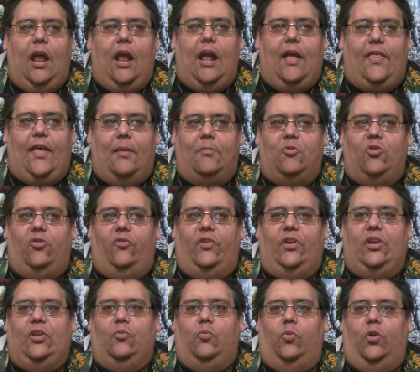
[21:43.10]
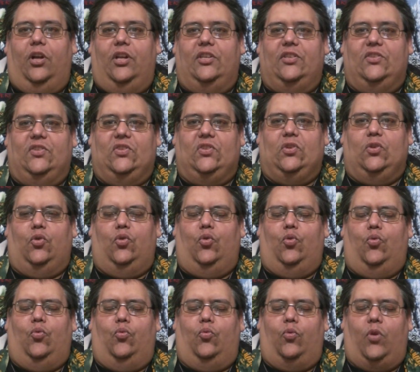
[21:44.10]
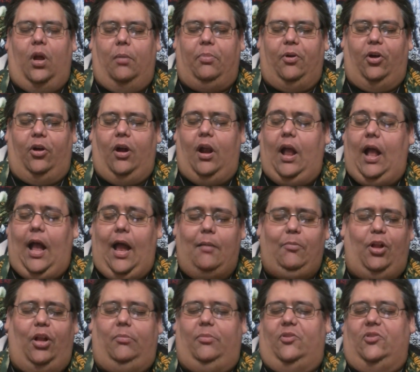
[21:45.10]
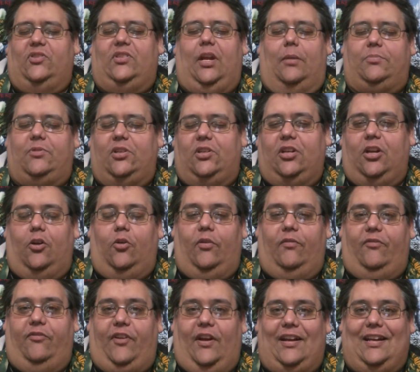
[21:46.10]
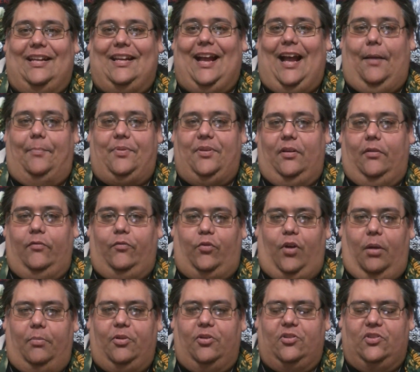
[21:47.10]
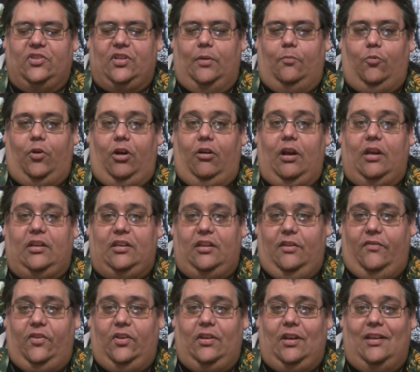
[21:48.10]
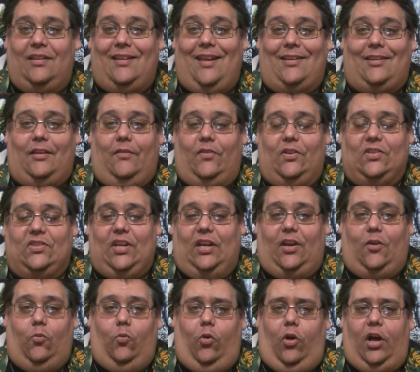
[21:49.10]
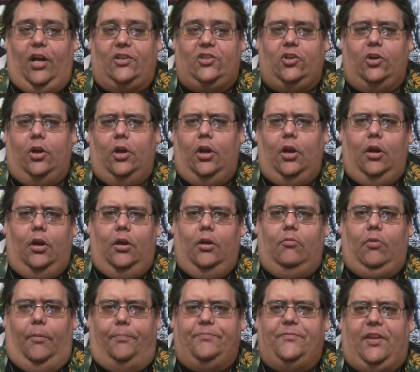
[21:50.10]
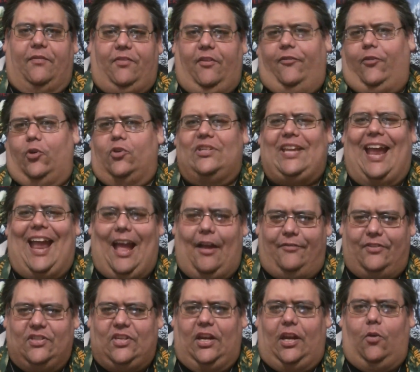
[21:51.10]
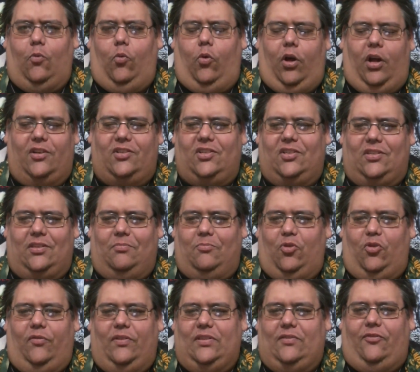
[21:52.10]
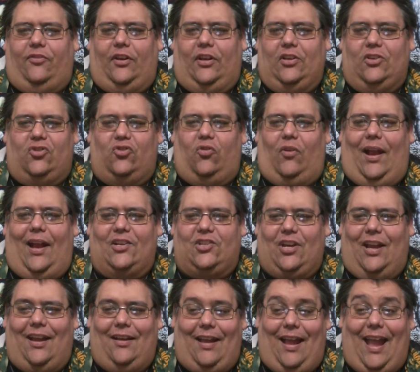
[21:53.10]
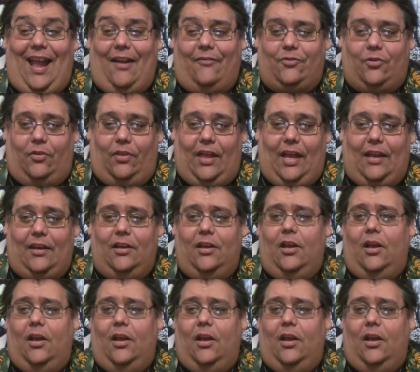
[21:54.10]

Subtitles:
And that movie was Rubber. I'm almost tempted to go and find a copy of Rubber somewhere and give it a second watch. Well, give the first half a second watch, because the movie's fucking trash after that.